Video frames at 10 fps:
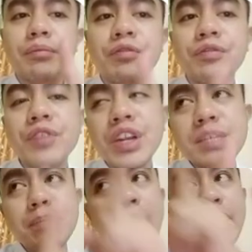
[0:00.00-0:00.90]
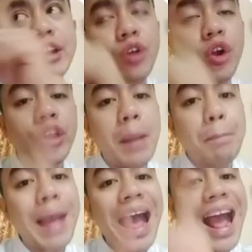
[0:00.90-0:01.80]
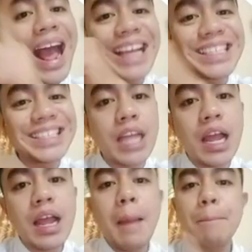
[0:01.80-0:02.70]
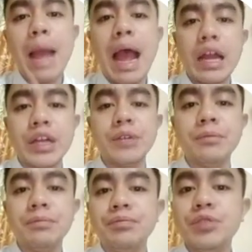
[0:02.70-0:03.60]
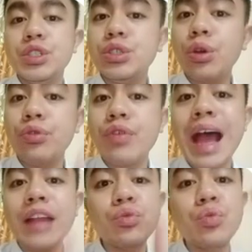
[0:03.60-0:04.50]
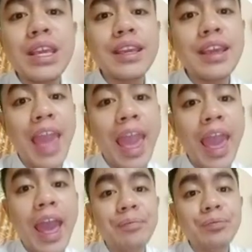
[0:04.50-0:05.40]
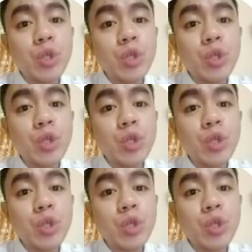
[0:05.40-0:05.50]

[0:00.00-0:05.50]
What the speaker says: first pattern or the past pattern so that we can